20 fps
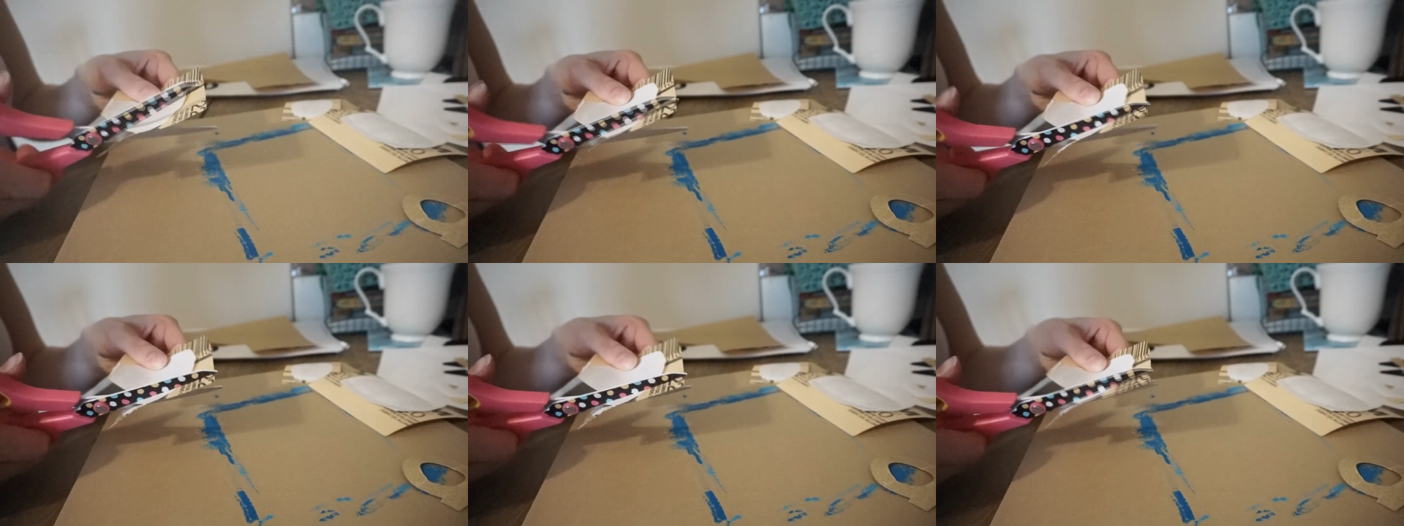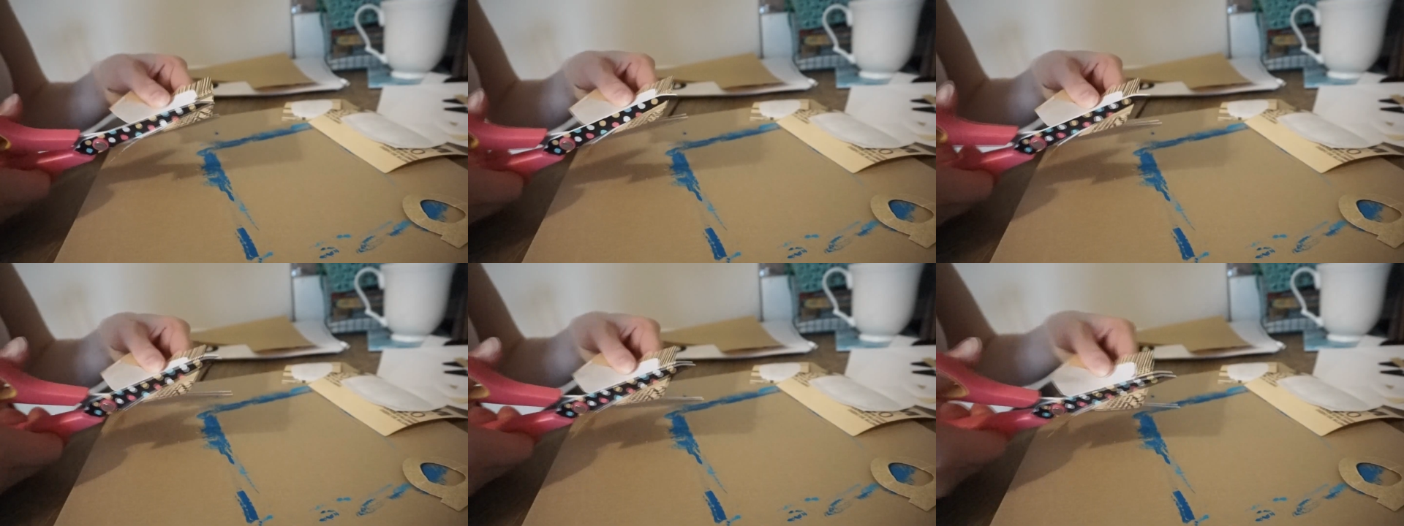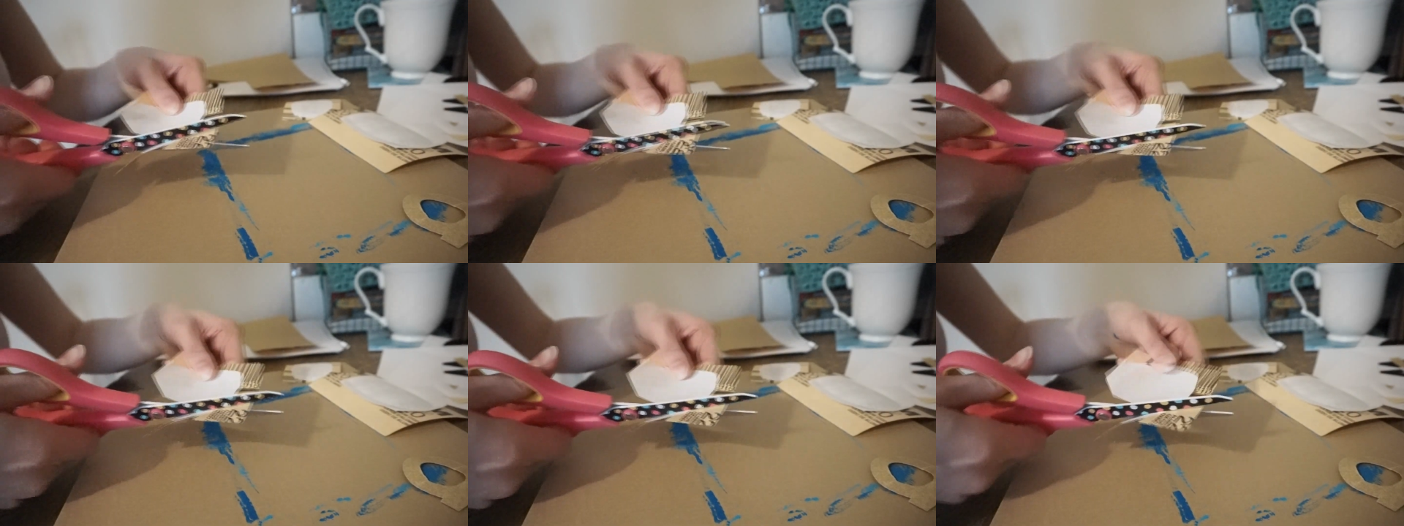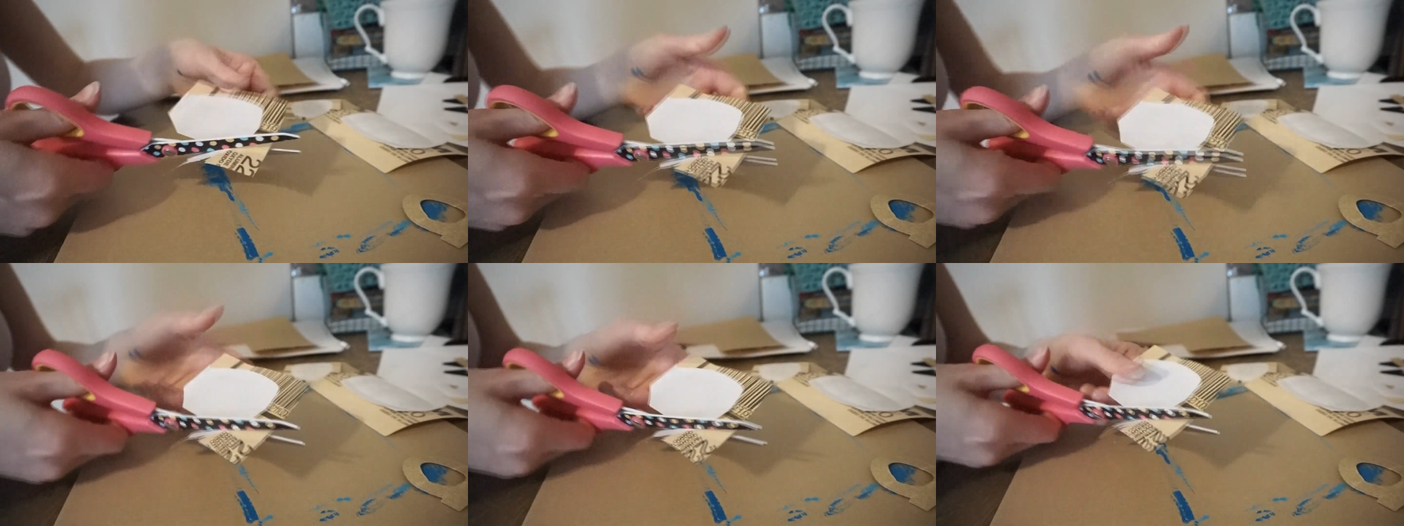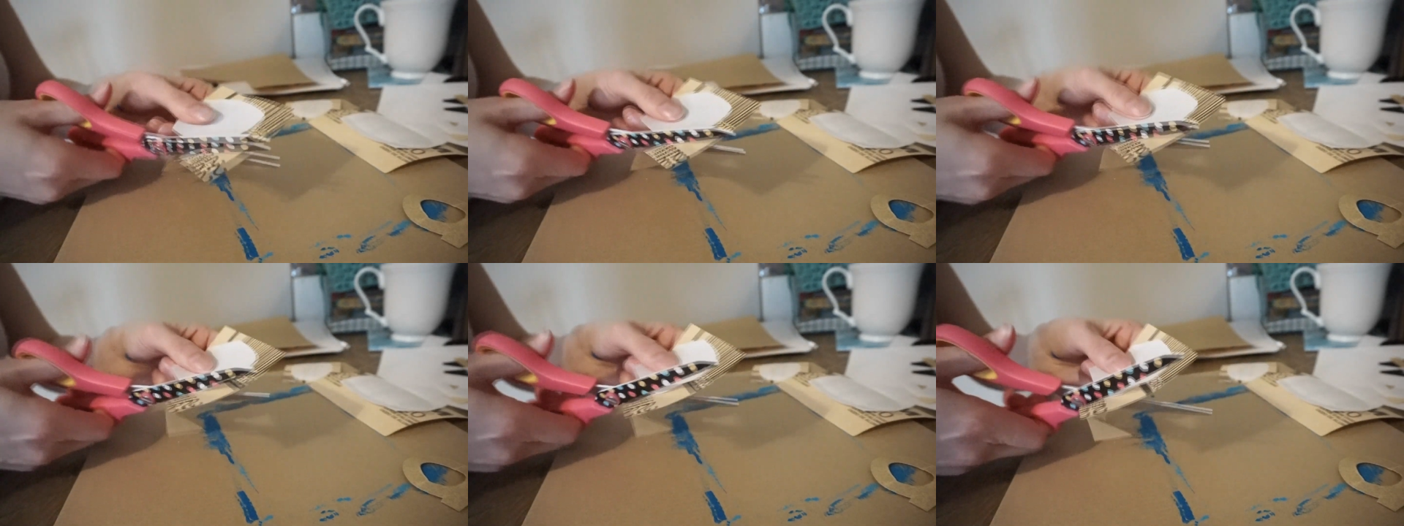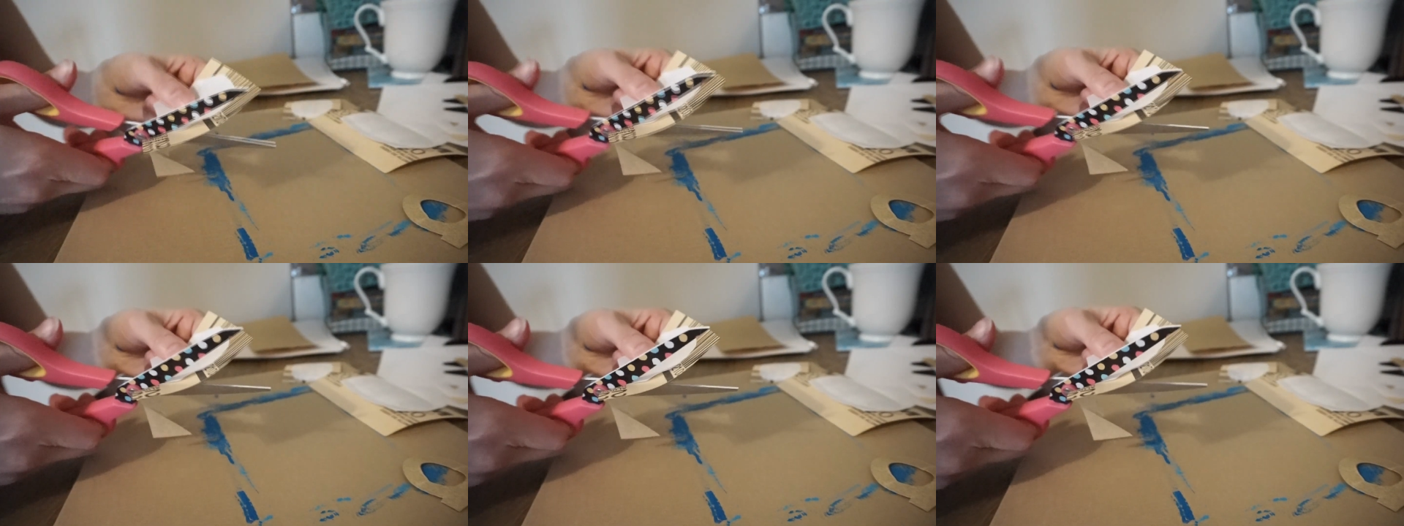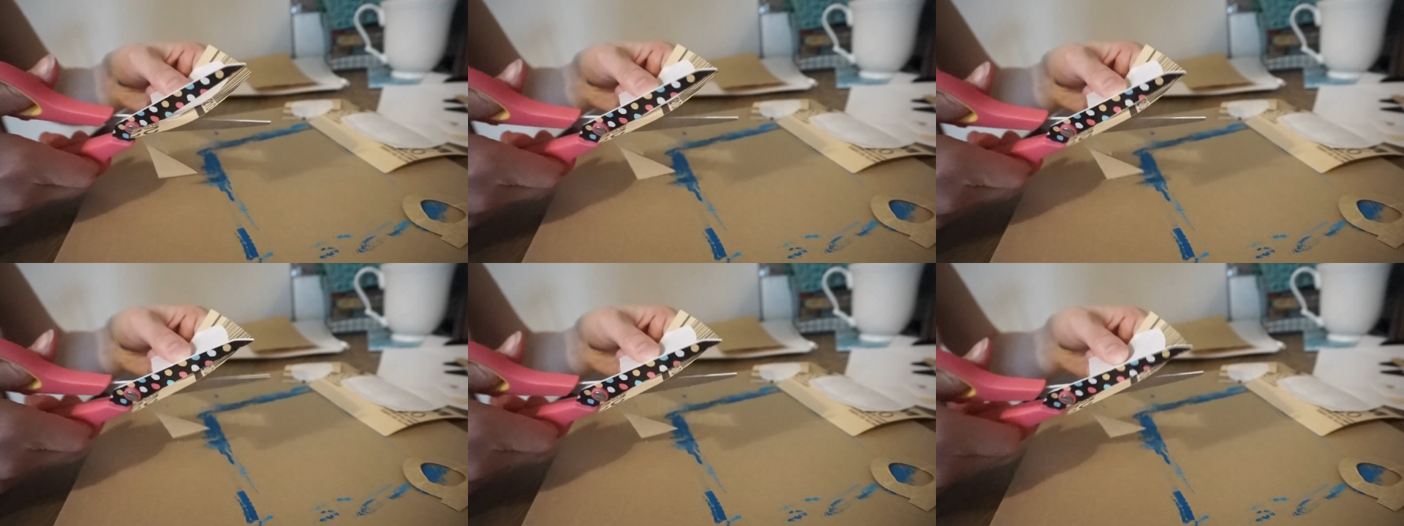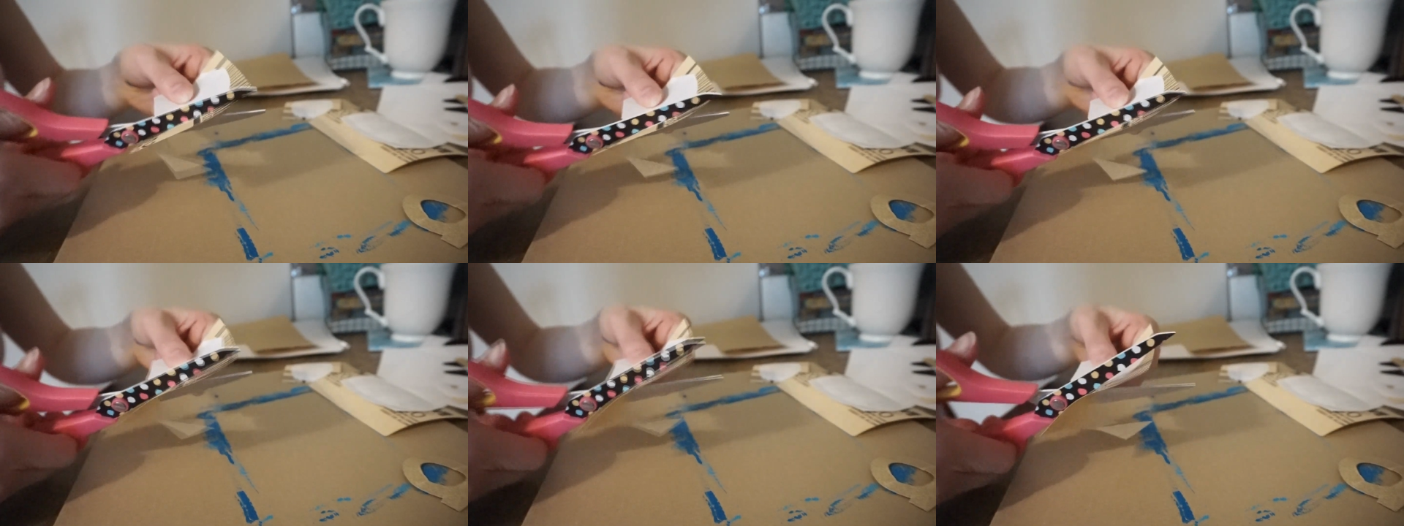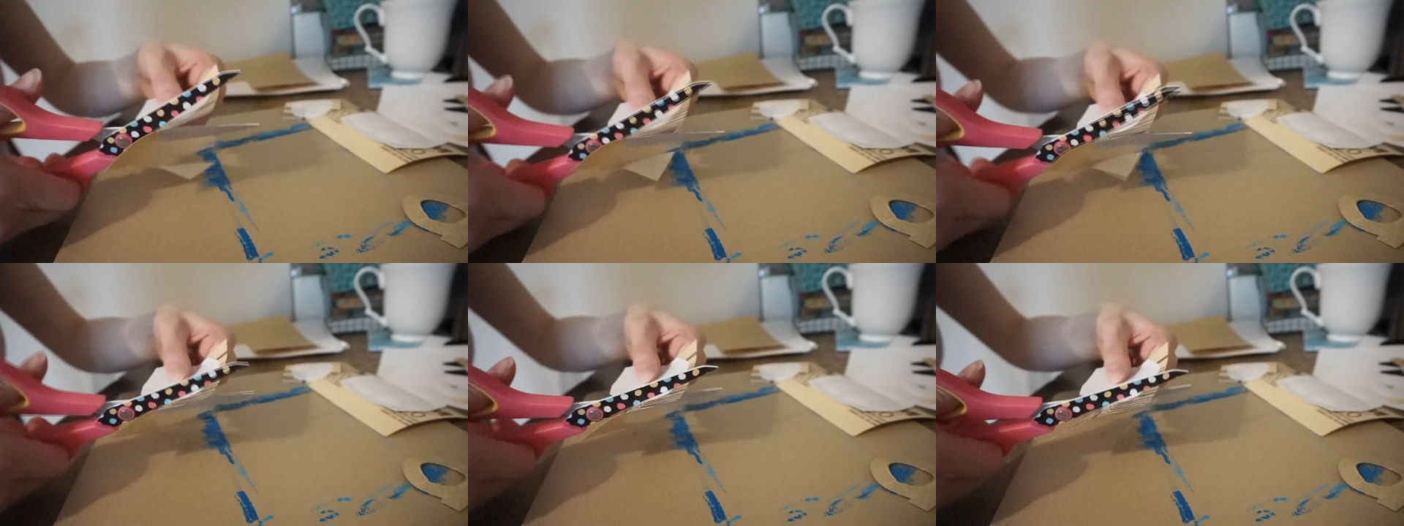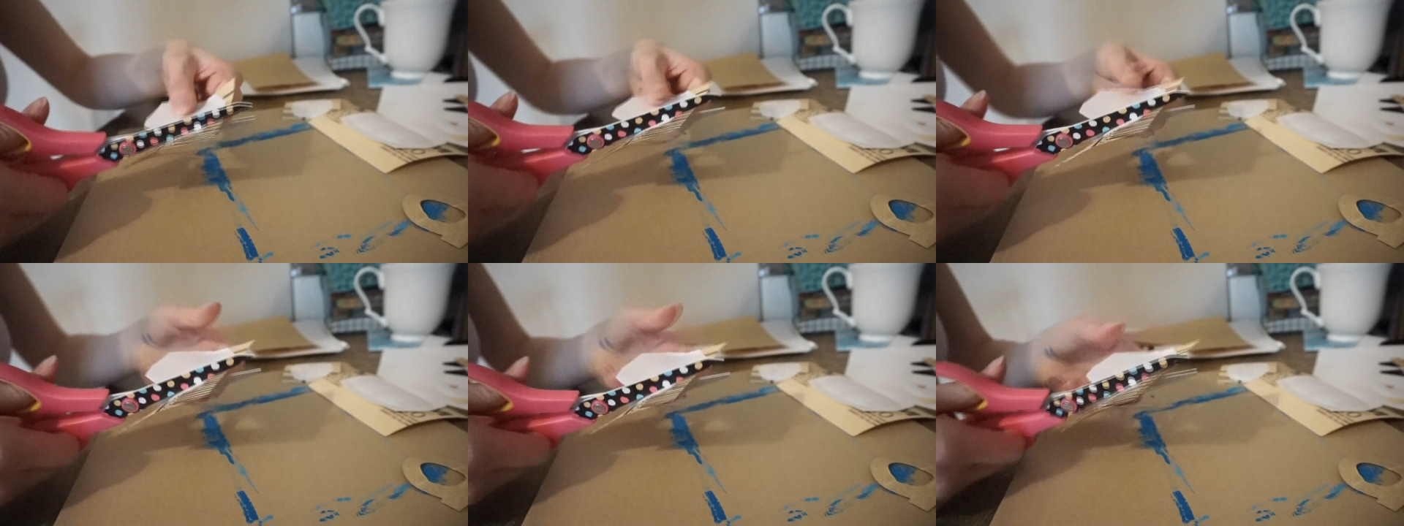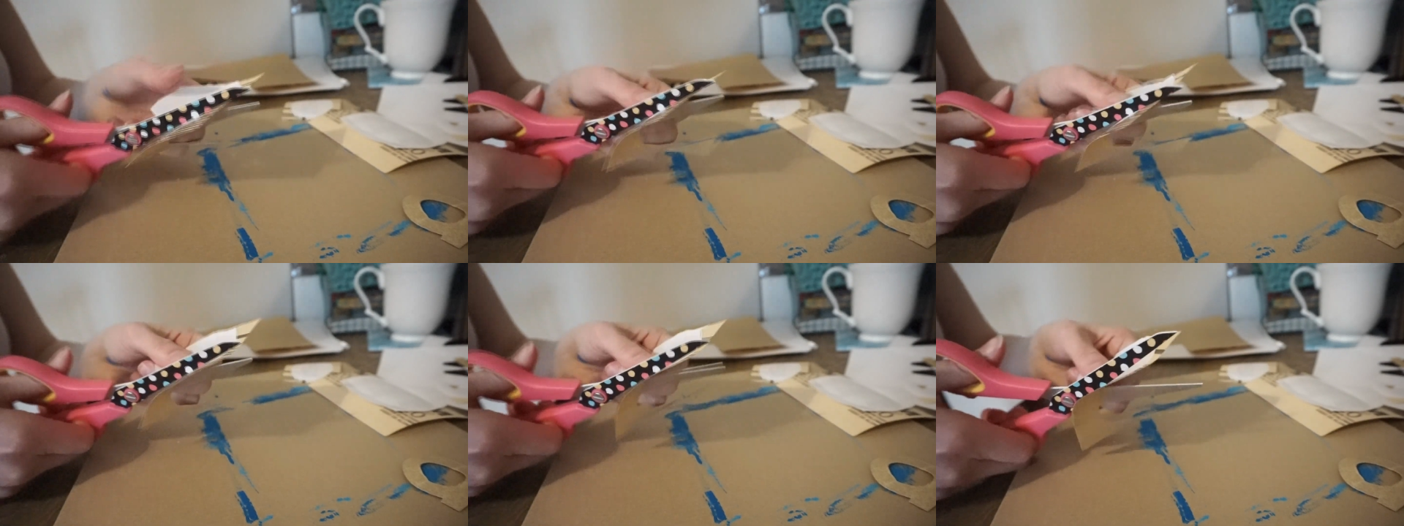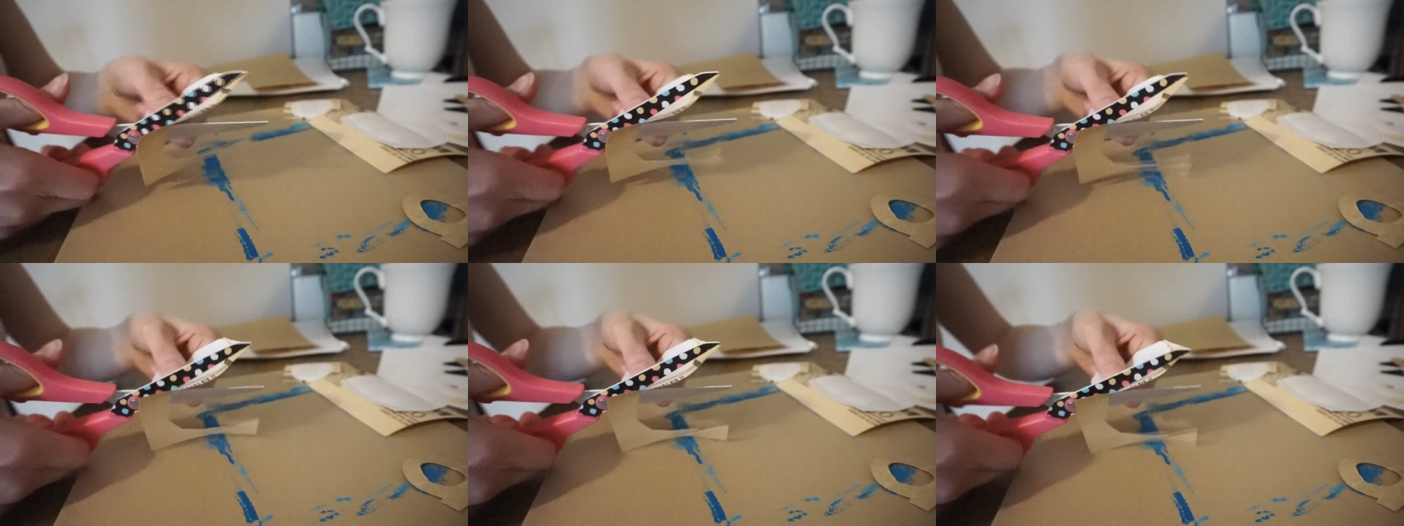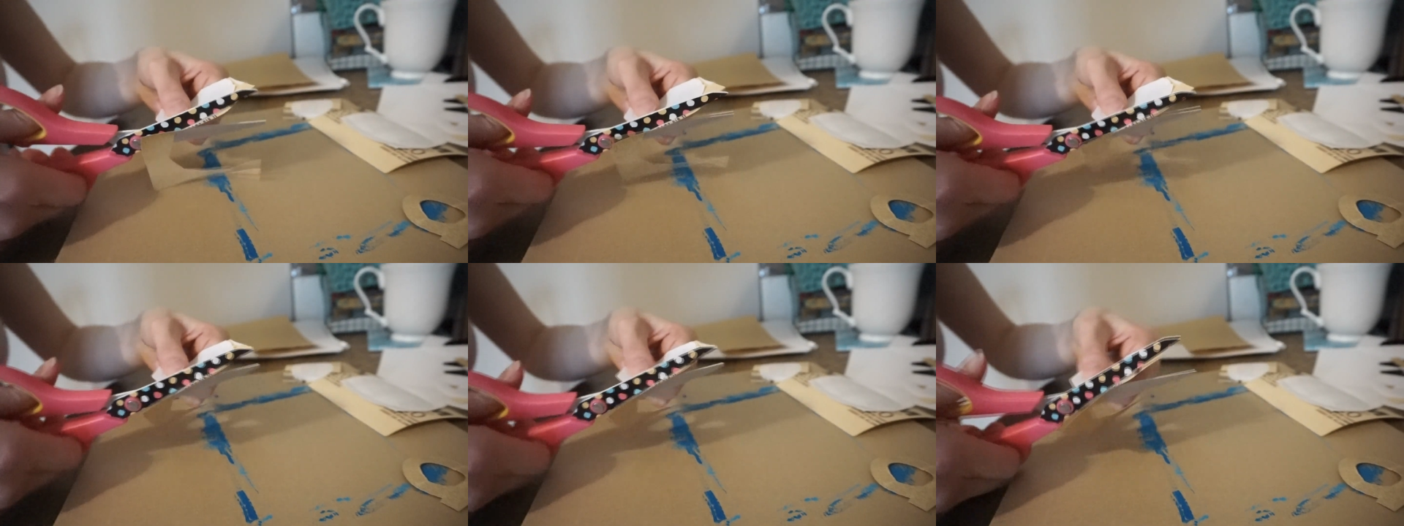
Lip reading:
(no speaker visible)